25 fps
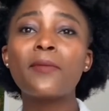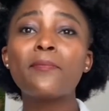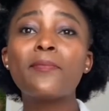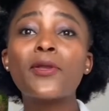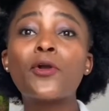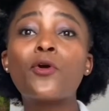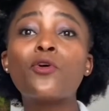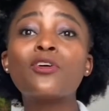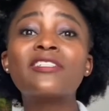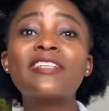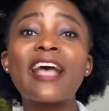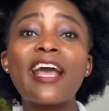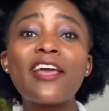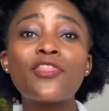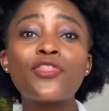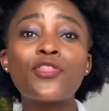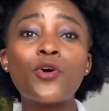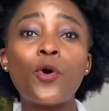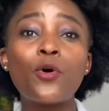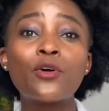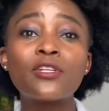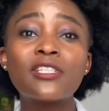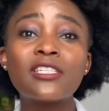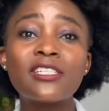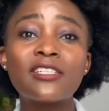because I
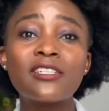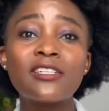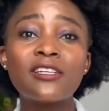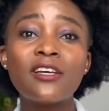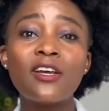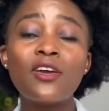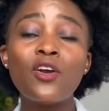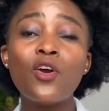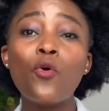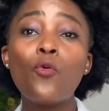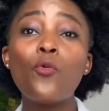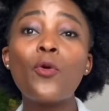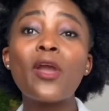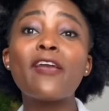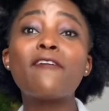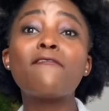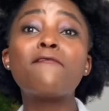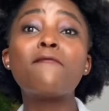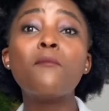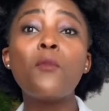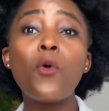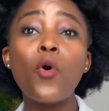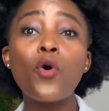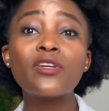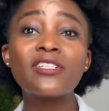thought we
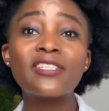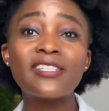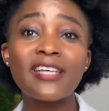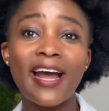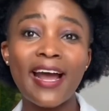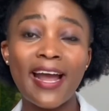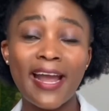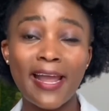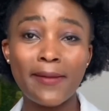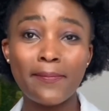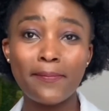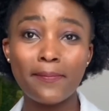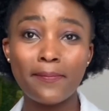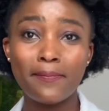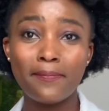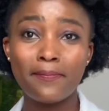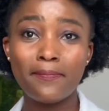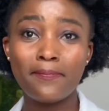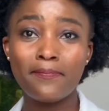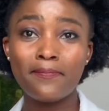have more time.